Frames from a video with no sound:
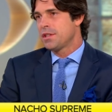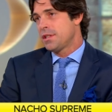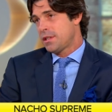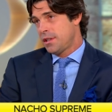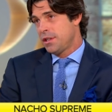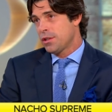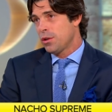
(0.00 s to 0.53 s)
is
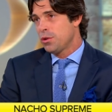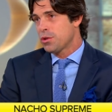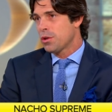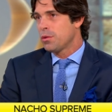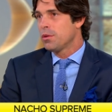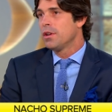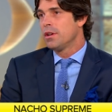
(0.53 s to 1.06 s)
is
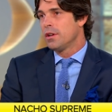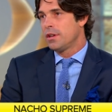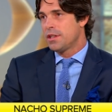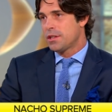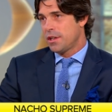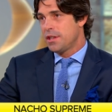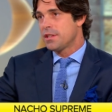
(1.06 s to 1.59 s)
also
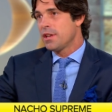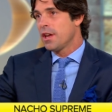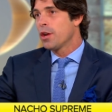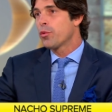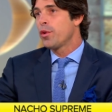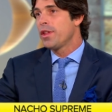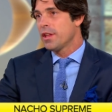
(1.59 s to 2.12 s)
it's, it's the
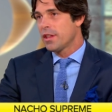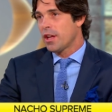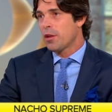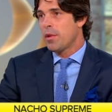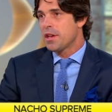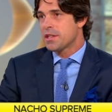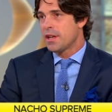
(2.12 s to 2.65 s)
ingredient that
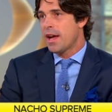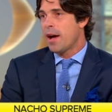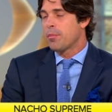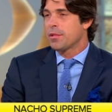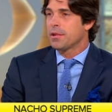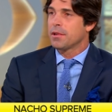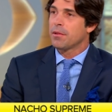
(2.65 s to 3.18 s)
makes it
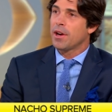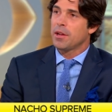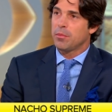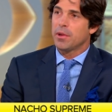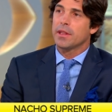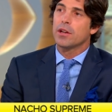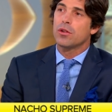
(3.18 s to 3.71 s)
happen, right? But the